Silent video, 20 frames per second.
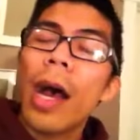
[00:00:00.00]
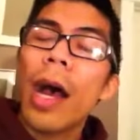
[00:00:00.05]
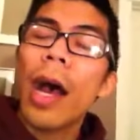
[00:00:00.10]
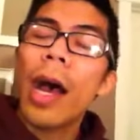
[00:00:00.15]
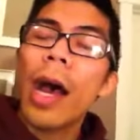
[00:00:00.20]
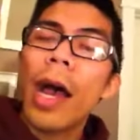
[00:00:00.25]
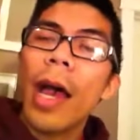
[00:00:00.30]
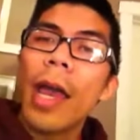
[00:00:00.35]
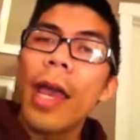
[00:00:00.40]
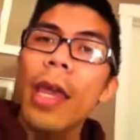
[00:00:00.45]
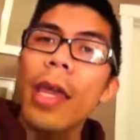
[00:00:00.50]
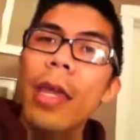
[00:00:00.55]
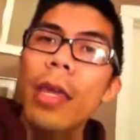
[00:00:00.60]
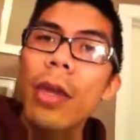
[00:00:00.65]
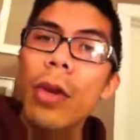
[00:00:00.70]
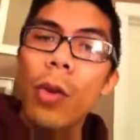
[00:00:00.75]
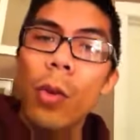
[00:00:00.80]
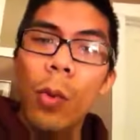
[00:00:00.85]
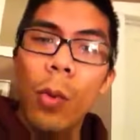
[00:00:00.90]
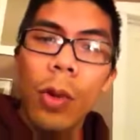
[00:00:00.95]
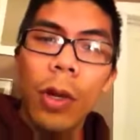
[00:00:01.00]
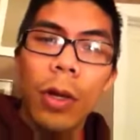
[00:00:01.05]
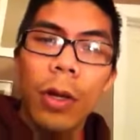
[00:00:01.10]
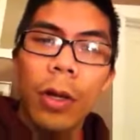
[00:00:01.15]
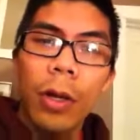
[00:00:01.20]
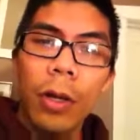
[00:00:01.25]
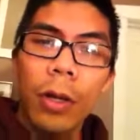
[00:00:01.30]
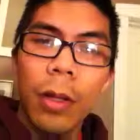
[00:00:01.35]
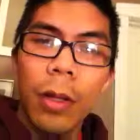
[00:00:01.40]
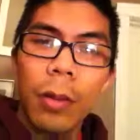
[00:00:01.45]
I
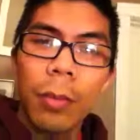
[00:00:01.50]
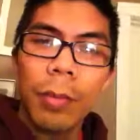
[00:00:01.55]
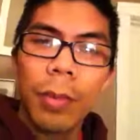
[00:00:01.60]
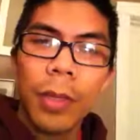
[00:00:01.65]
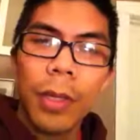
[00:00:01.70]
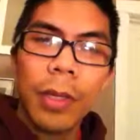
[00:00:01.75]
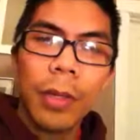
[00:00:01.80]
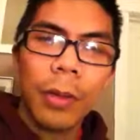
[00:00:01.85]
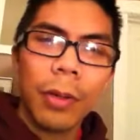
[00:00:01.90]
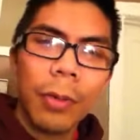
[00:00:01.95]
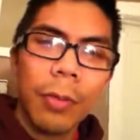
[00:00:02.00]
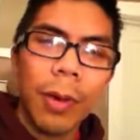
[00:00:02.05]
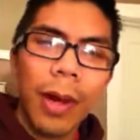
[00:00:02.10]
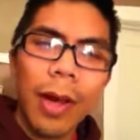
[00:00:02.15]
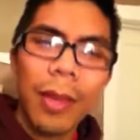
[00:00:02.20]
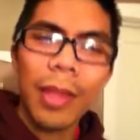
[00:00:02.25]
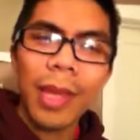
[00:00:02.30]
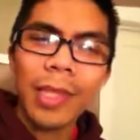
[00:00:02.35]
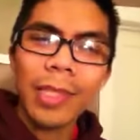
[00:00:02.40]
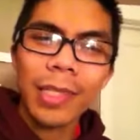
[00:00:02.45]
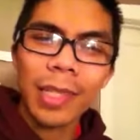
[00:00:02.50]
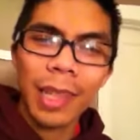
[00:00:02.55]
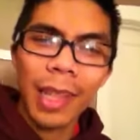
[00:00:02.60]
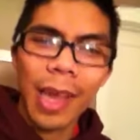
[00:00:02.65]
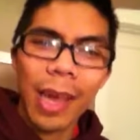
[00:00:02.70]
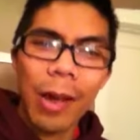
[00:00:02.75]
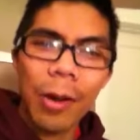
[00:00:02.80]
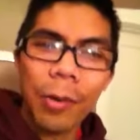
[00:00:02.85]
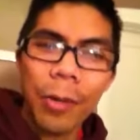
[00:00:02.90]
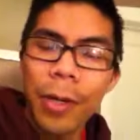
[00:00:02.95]
will be. Oh wow, that's
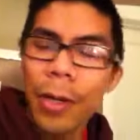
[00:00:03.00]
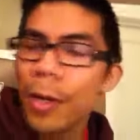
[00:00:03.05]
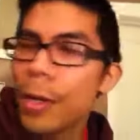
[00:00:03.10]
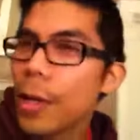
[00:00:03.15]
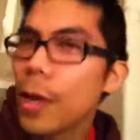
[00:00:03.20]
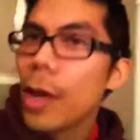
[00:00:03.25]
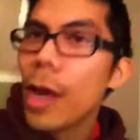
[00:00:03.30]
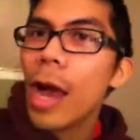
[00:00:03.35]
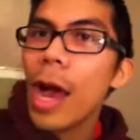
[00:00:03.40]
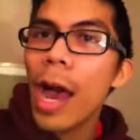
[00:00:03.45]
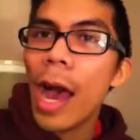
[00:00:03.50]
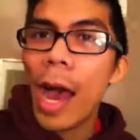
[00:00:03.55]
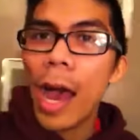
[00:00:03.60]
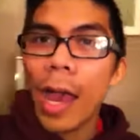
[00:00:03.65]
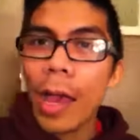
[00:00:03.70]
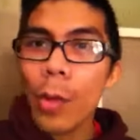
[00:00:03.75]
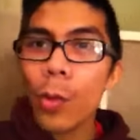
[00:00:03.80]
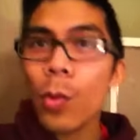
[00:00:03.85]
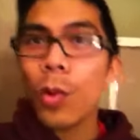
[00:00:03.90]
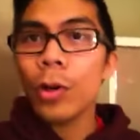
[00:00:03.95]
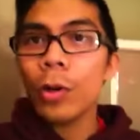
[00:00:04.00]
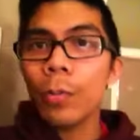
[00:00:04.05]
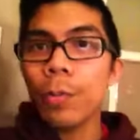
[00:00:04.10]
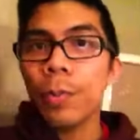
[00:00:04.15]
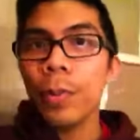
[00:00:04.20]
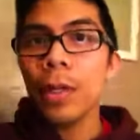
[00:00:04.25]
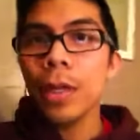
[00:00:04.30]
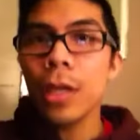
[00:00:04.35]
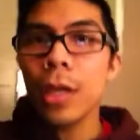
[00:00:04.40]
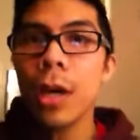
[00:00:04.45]
loud. I will
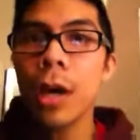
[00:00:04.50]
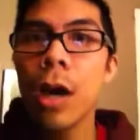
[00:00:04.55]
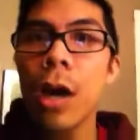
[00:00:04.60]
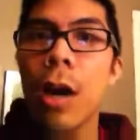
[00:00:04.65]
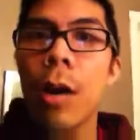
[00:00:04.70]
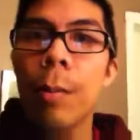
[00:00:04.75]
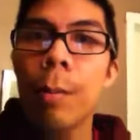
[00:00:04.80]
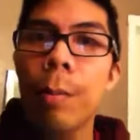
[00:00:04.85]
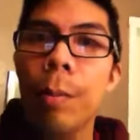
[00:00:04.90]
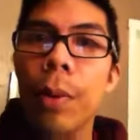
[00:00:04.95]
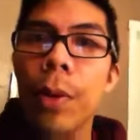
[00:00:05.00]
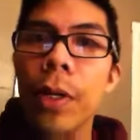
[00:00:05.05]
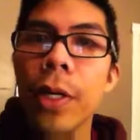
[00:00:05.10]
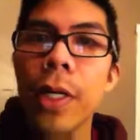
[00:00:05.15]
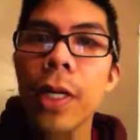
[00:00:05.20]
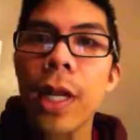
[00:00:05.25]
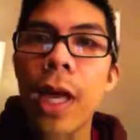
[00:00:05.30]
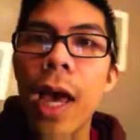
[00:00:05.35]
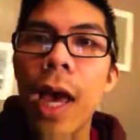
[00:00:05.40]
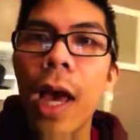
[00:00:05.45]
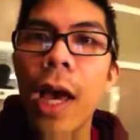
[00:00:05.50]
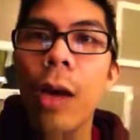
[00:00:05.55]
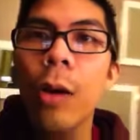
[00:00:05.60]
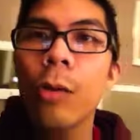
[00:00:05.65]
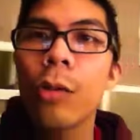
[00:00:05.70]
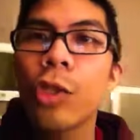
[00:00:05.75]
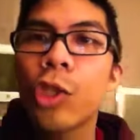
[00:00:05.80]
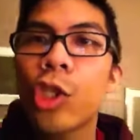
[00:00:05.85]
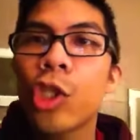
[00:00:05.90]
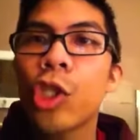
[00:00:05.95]
be putting
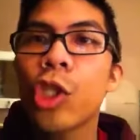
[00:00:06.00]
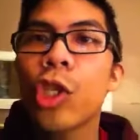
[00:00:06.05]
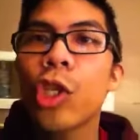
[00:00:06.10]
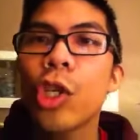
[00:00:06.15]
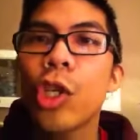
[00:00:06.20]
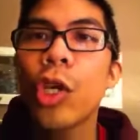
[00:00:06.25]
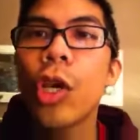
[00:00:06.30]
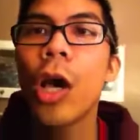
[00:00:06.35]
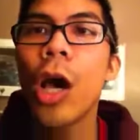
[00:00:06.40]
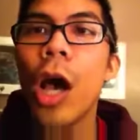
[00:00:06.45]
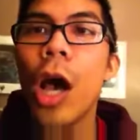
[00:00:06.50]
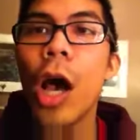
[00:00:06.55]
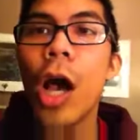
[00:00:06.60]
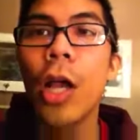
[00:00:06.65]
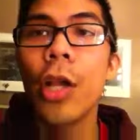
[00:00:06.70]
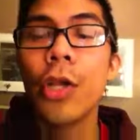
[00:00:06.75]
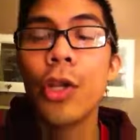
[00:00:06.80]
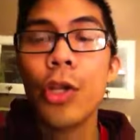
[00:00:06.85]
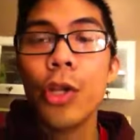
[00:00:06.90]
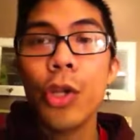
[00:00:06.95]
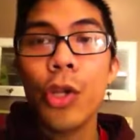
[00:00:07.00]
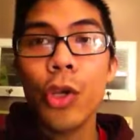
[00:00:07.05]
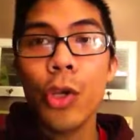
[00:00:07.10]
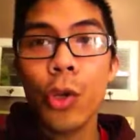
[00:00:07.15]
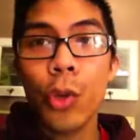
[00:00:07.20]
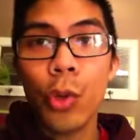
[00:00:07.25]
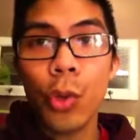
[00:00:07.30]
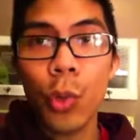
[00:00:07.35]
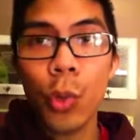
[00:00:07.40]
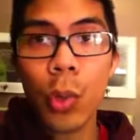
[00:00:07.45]
out a
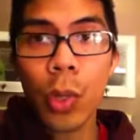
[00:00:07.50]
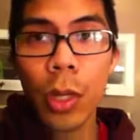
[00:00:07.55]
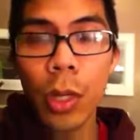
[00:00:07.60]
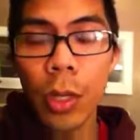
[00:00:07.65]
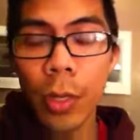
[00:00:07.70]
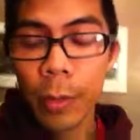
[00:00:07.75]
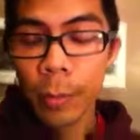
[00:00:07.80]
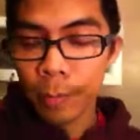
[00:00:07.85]
new